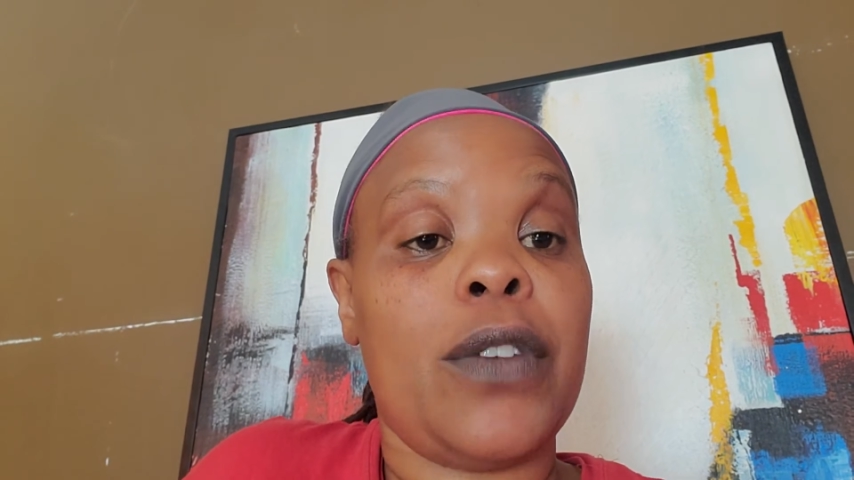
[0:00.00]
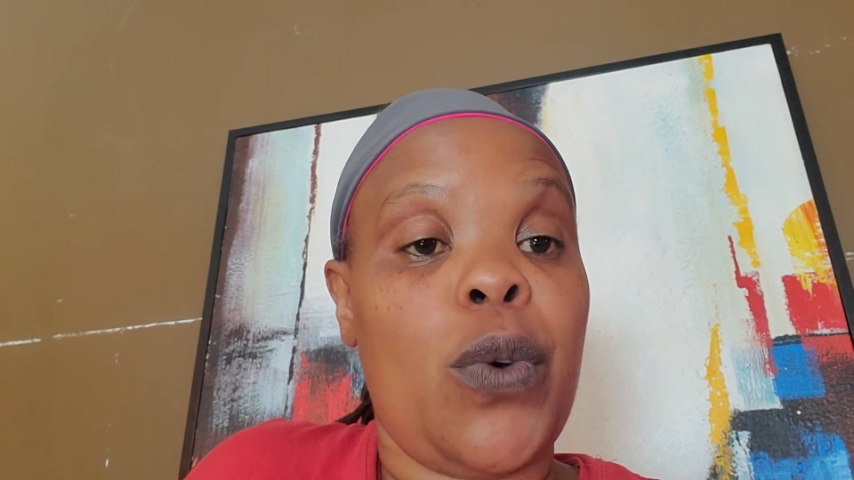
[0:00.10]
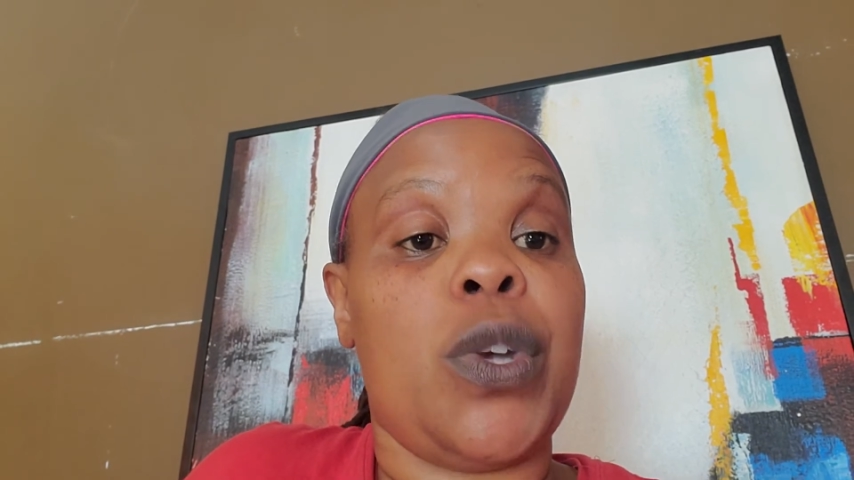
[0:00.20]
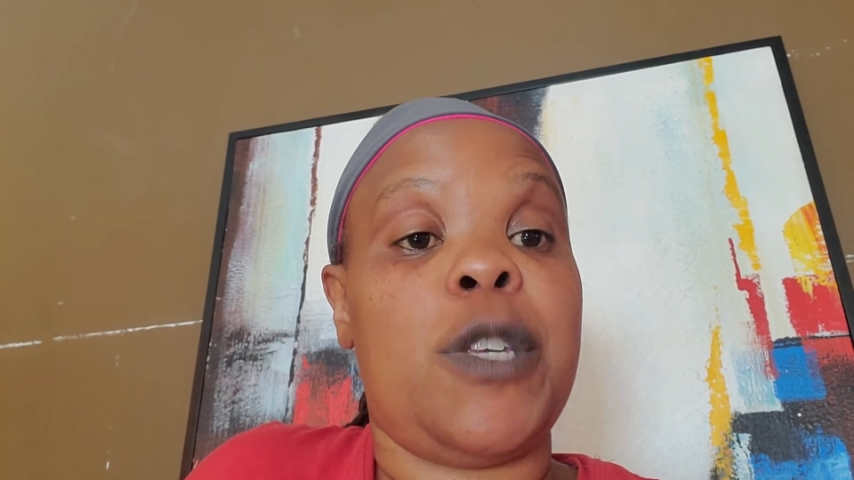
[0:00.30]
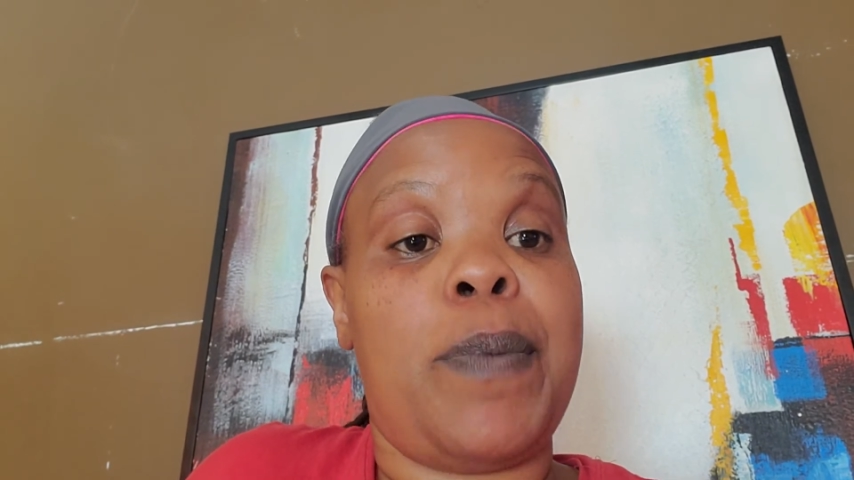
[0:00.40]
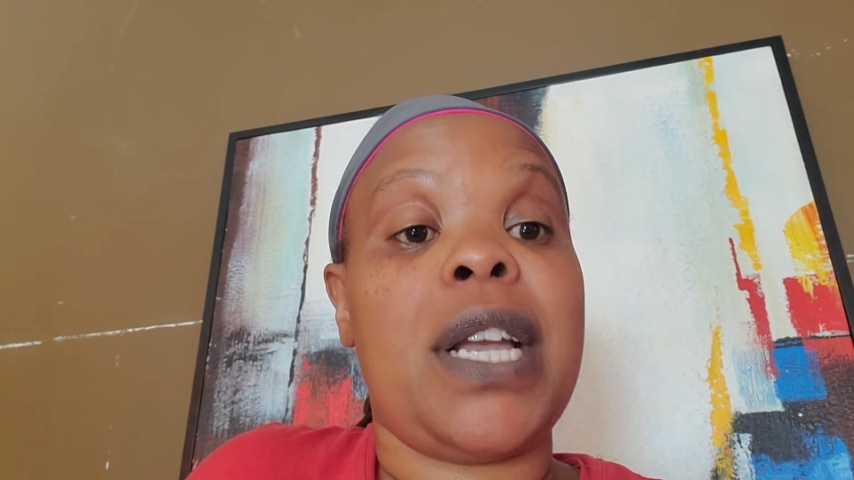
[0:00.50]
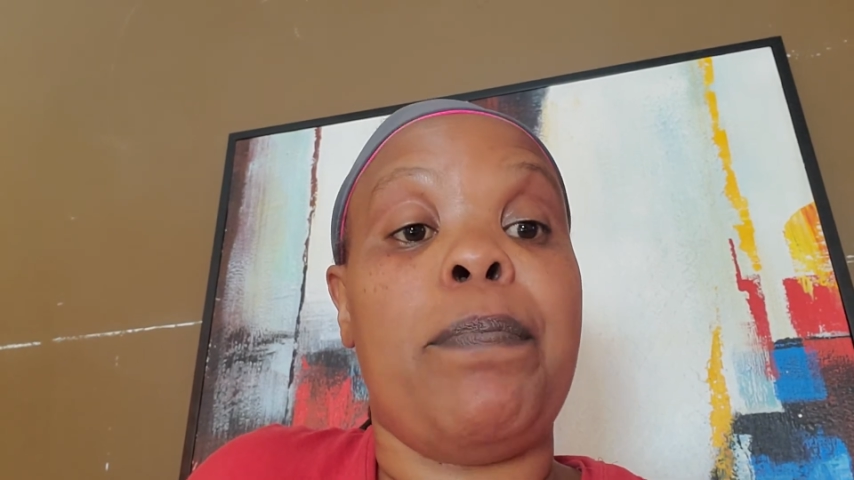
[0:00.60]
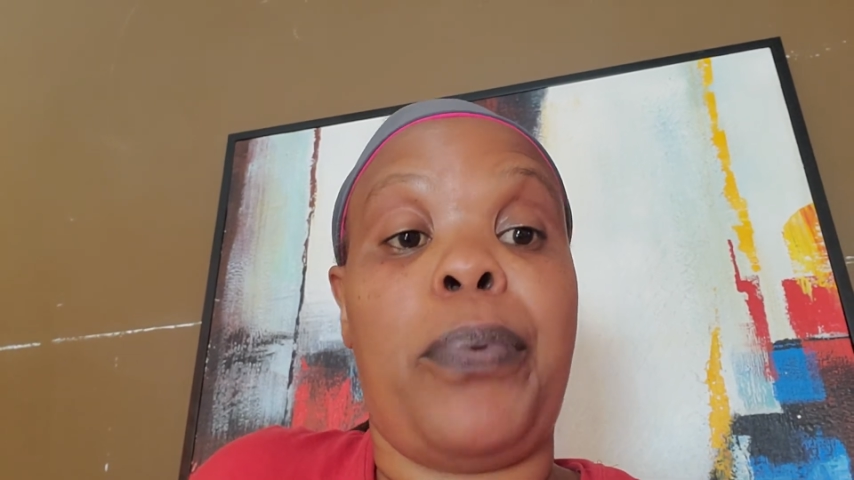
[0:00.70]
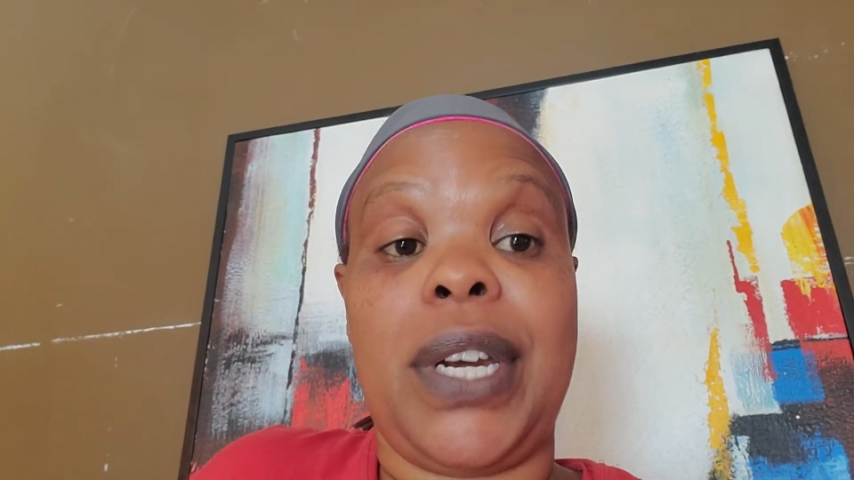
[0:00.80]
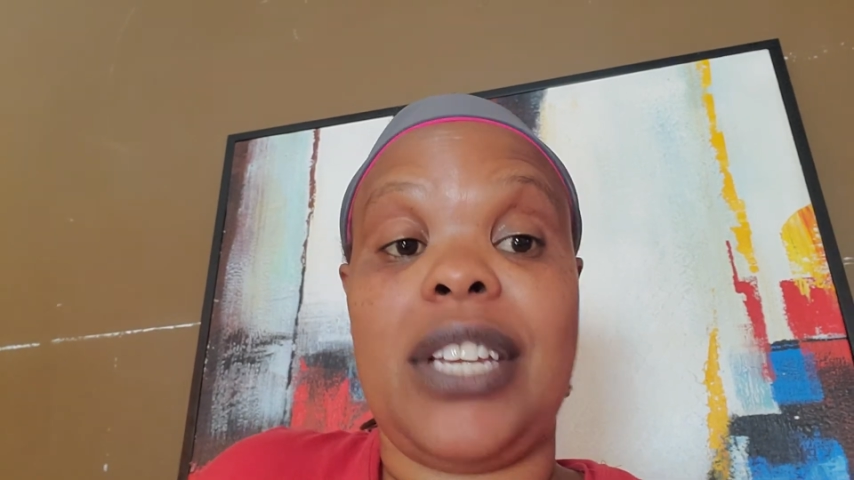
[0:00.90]
So we
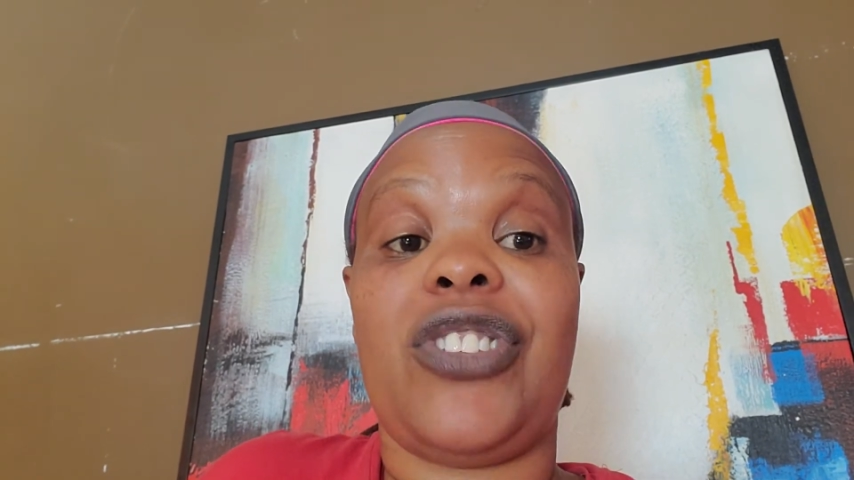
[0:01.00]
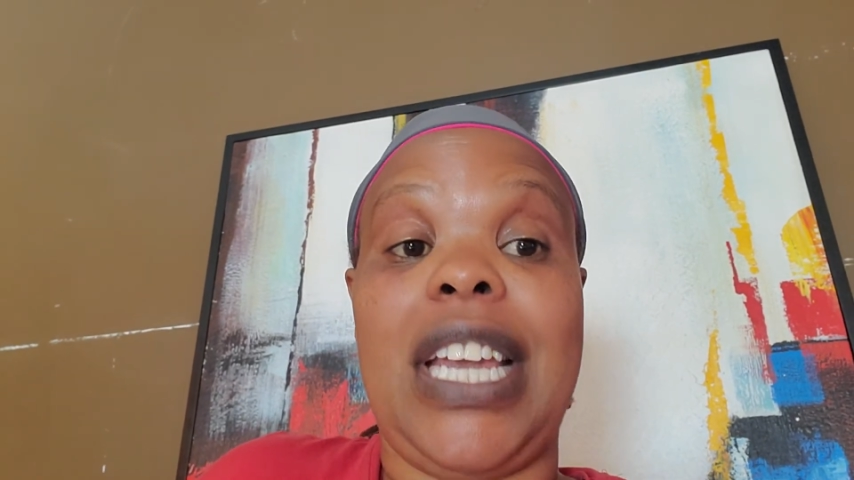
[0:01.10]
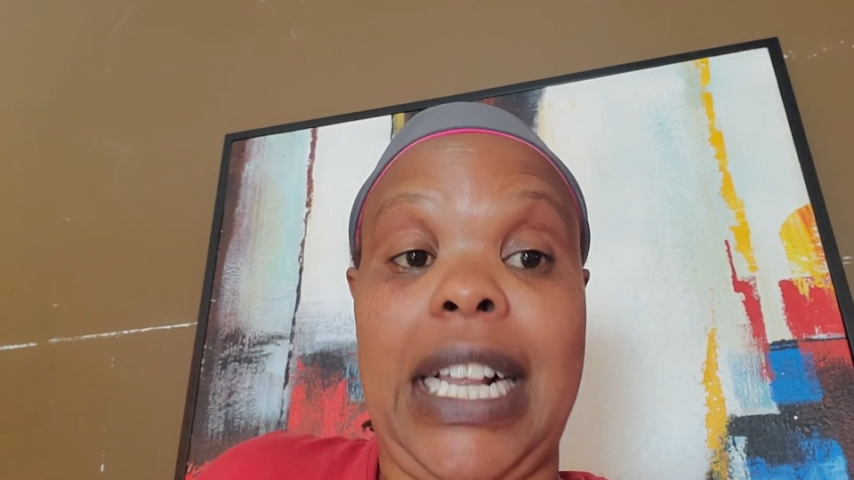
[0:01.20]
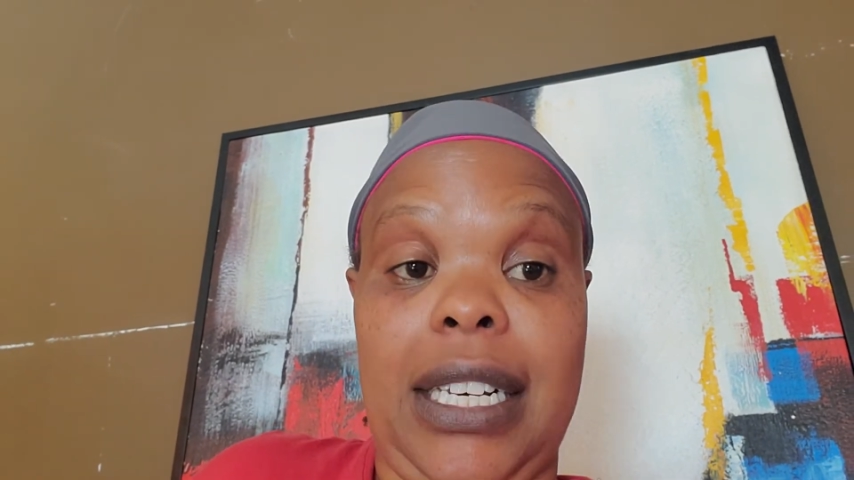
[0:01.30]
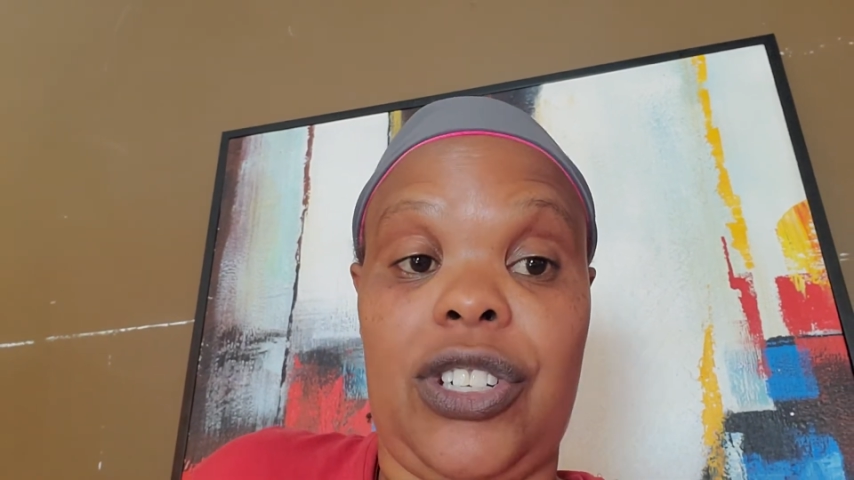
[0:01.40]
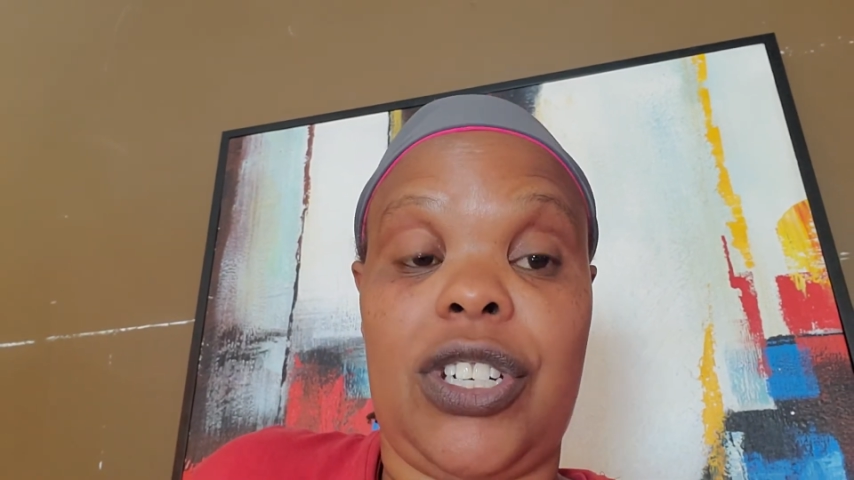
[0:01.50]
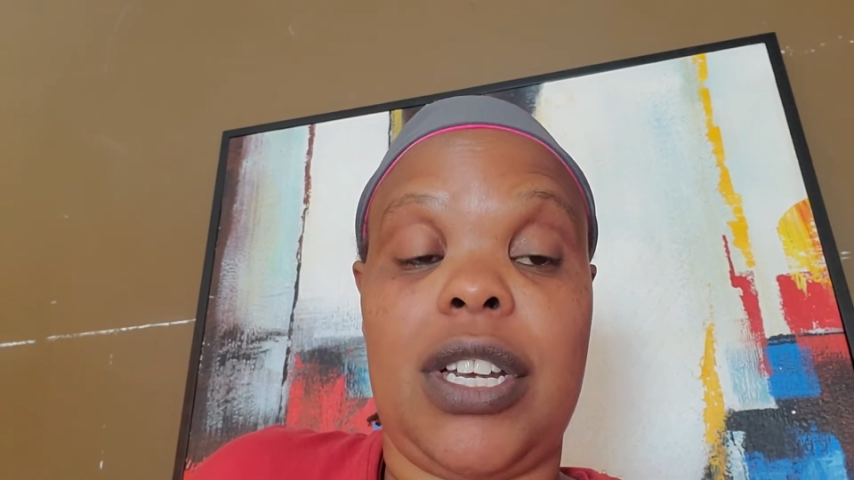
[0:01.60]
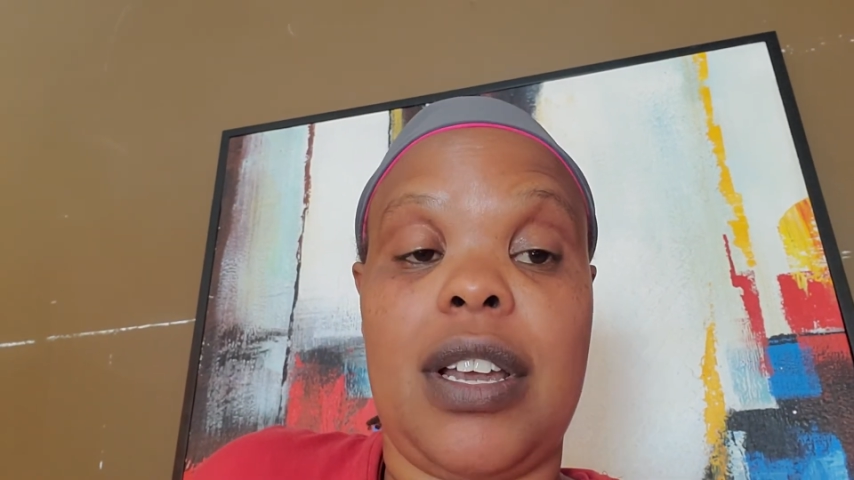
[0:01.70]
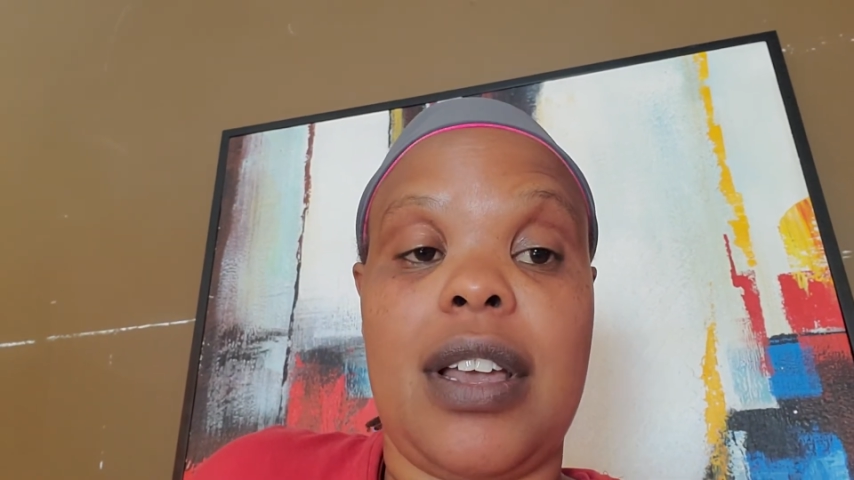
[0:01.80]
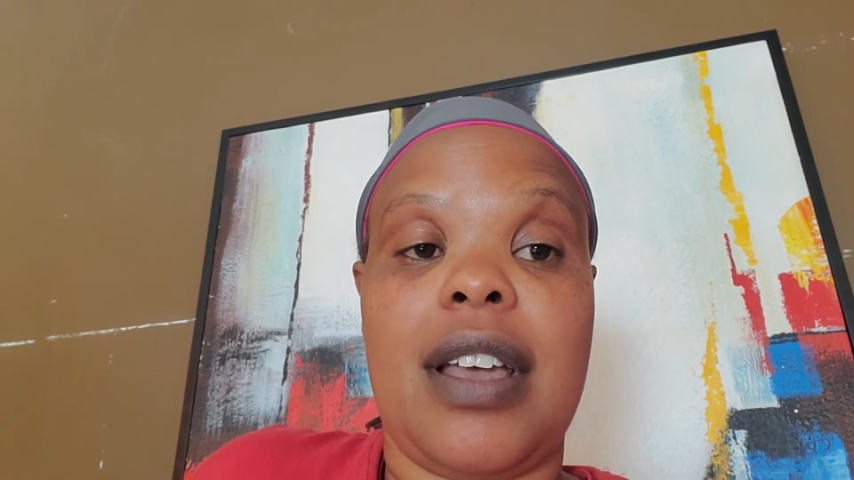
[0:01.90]
speak British English.